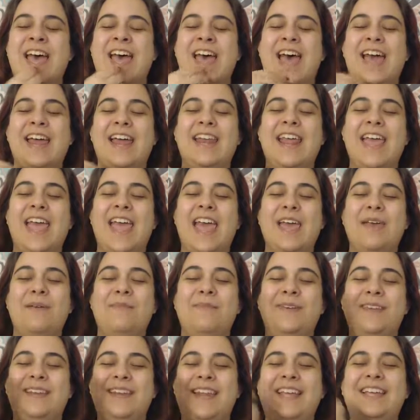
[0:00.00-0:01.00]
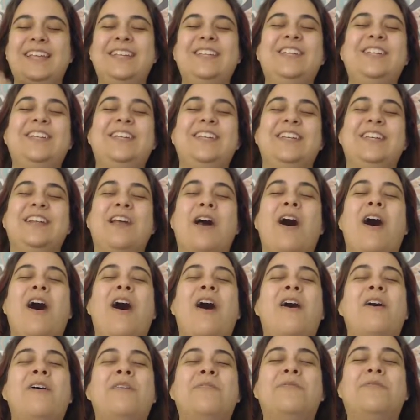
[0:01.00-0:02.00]
an emanation
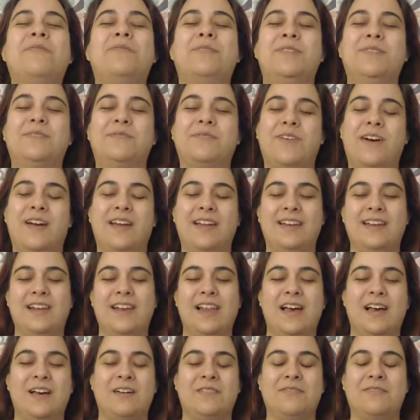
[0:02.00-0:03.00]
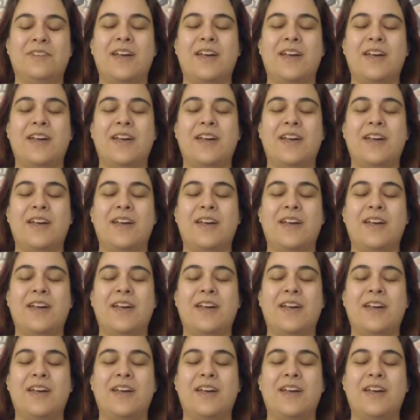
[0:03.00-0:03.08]
of divine love?